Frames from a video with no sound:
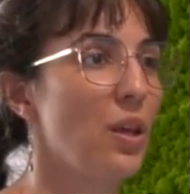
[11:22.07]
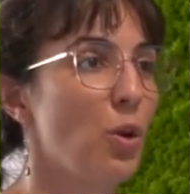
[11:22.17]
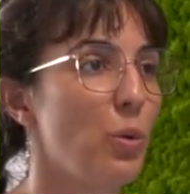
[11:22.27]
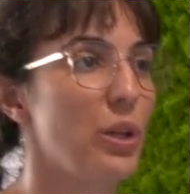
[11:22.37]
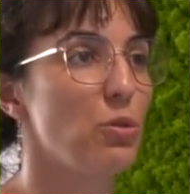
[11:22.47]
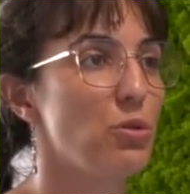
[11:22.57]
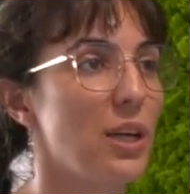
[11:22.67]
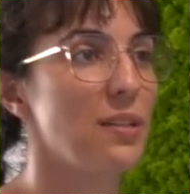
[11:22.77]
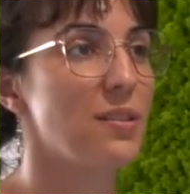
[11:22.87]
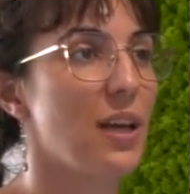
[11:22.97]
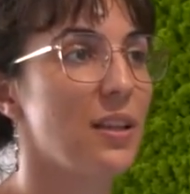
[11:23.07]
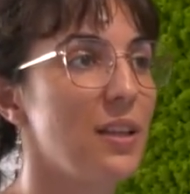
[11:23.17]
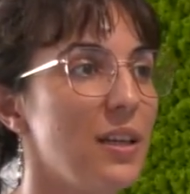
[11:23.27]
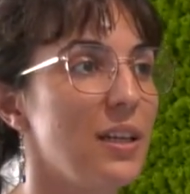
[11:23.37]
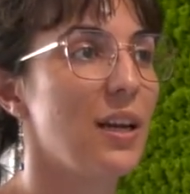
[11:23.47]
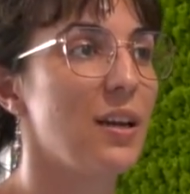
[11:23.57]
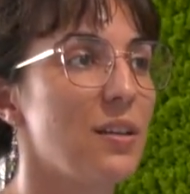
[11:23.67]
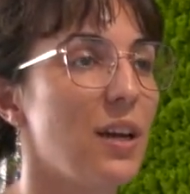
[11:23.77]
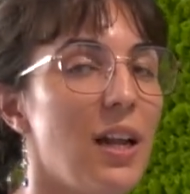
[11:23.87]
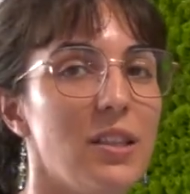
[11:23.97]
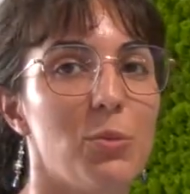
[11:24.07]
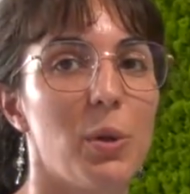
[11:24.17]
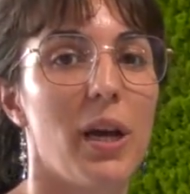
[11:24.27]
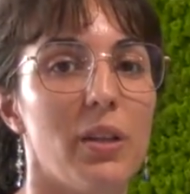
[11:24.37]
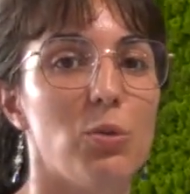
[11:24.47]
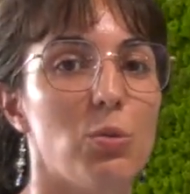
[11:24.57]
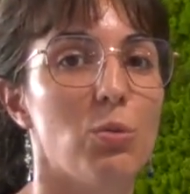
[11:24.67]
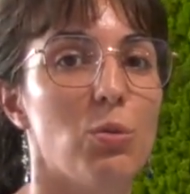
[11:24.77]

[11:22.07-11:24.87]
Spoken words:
when you start studying linear algebra and you